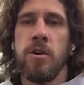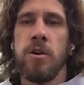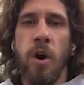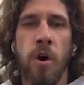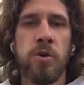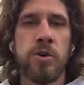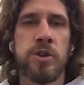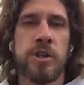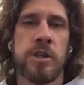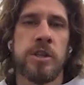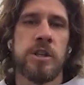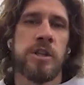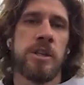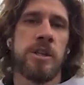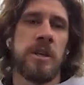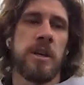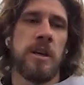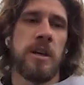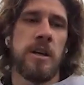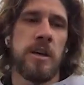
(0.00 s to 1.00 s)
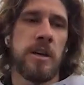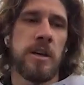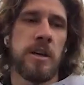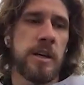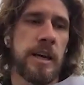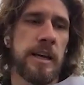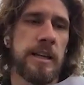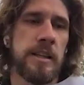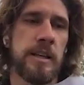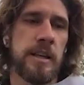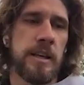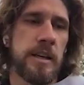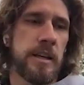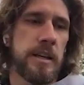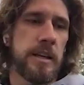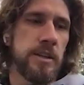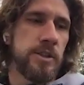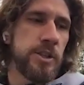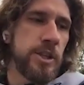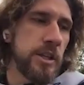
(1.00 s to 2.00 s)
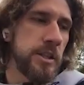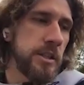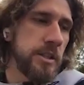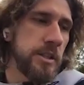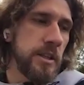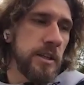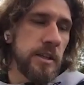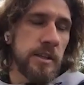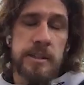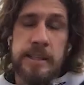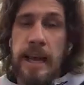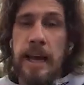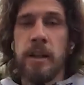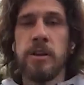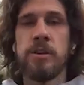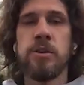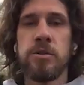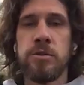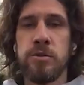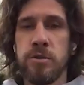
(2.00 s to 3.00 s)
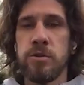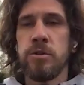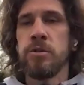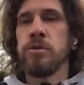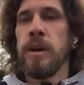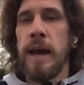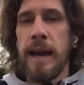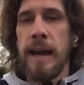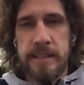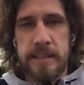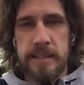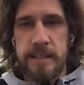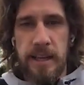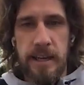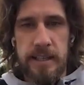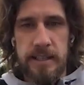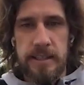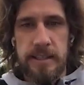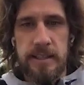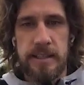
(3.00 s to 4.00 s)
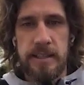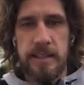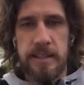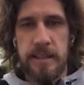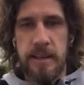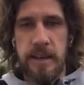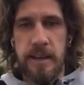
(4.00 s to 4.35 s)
coach can just tell you to do exercises,